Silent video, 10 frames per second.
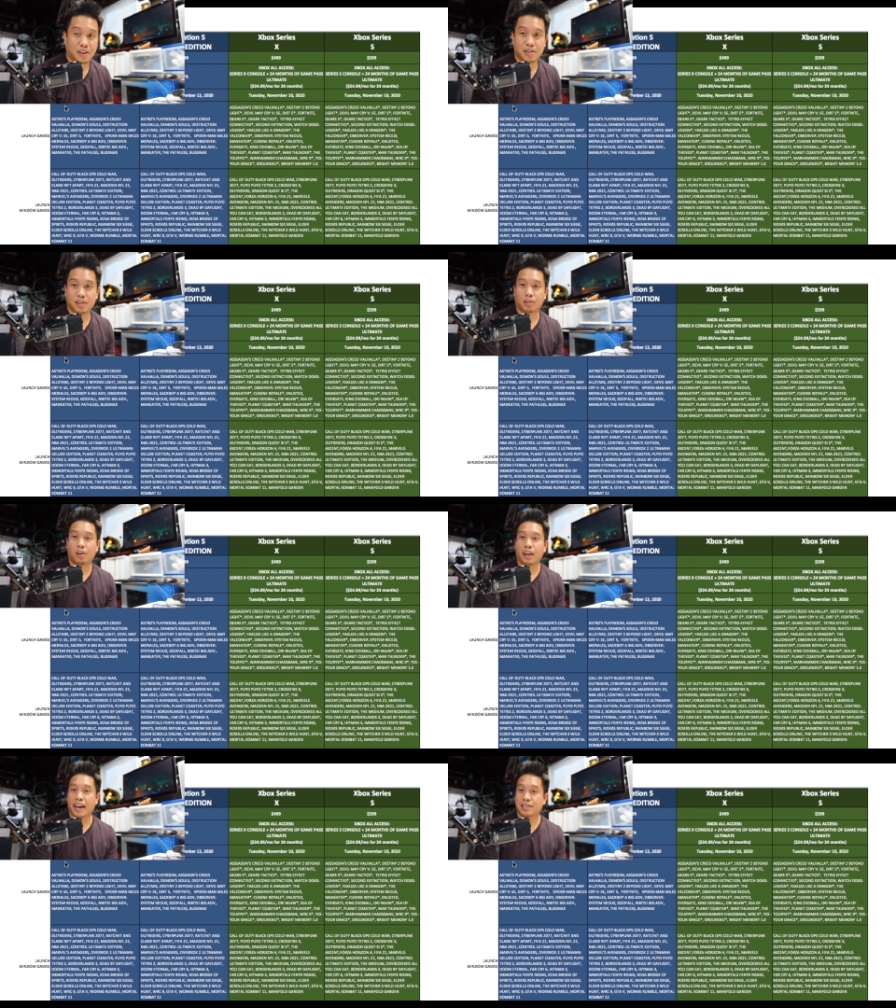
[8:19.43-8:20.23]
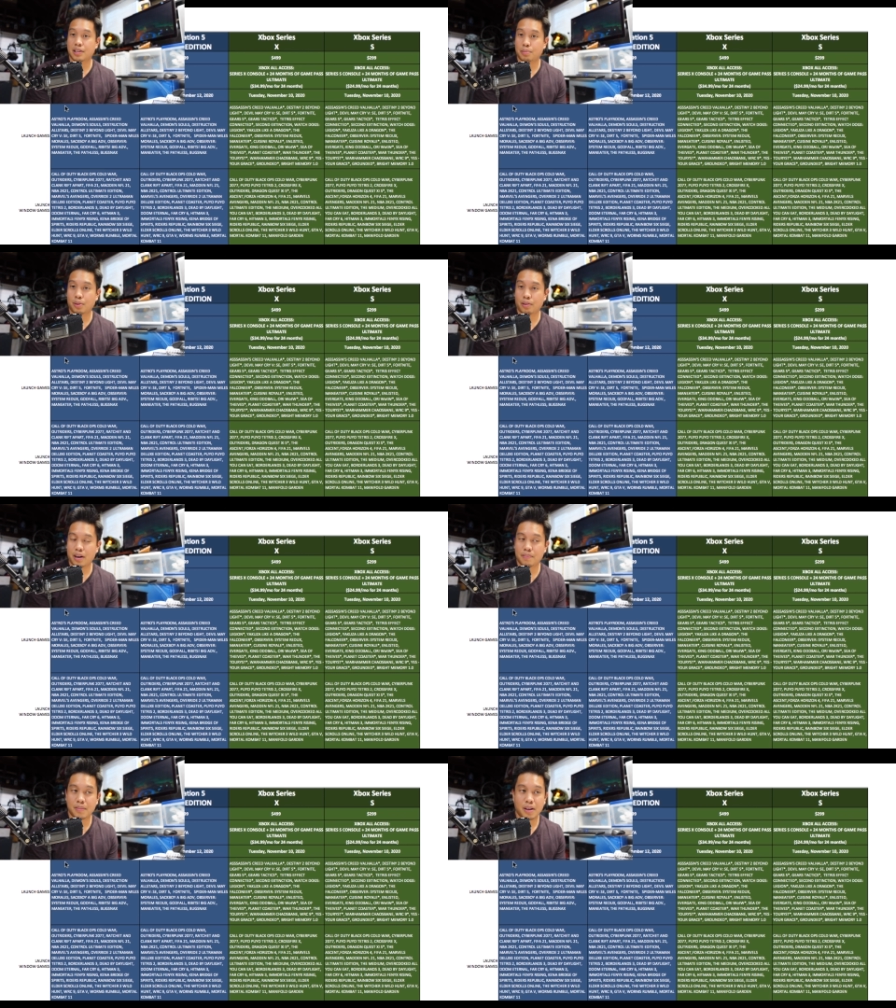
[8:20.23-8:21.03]
and I think their All Access
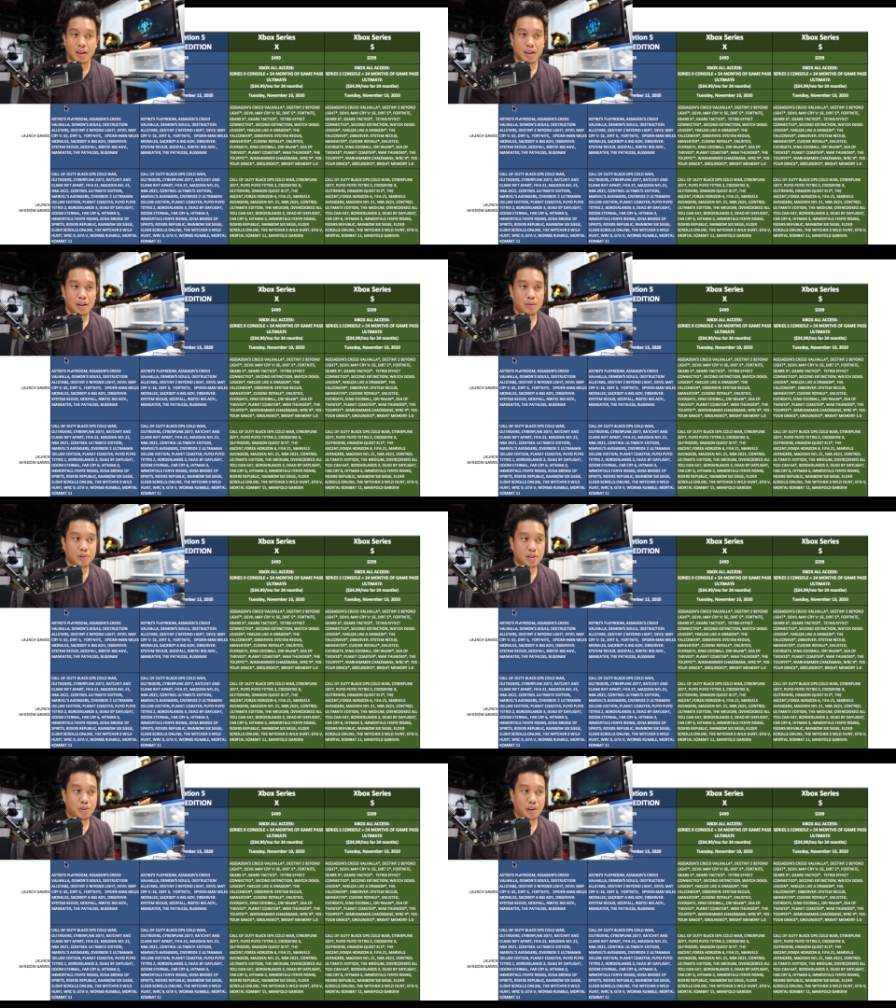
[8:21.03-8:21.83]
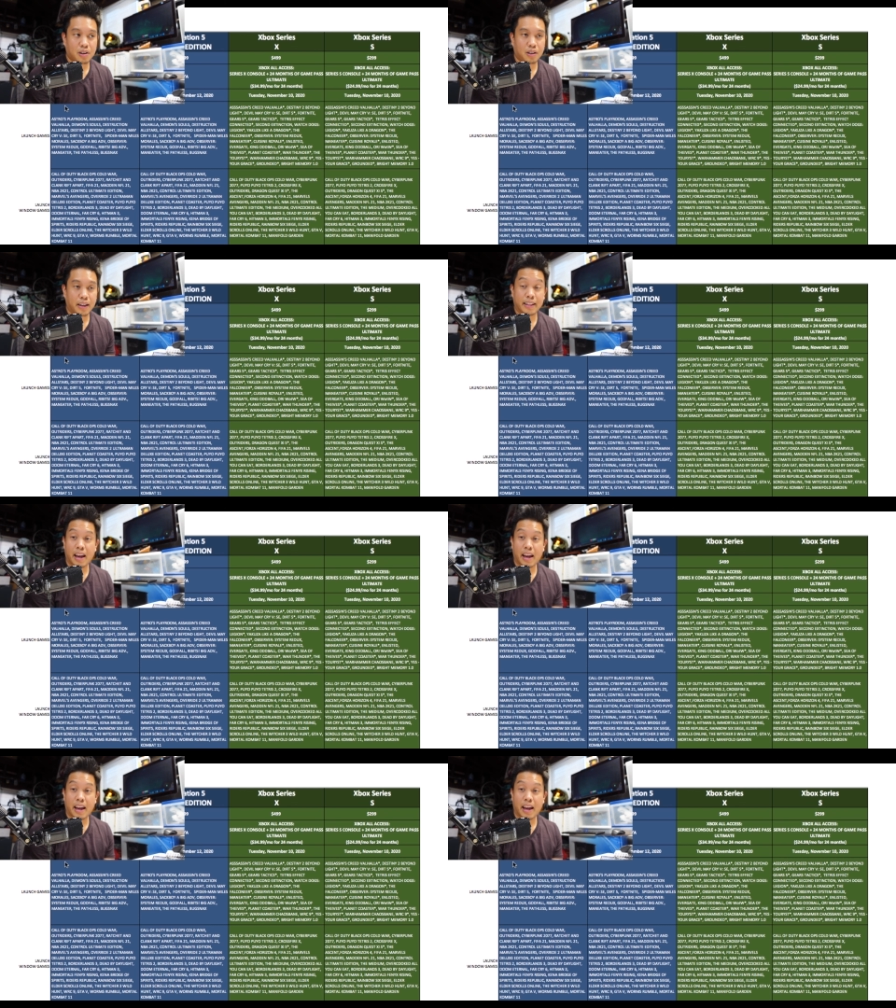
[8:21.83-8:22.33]
program was going on online.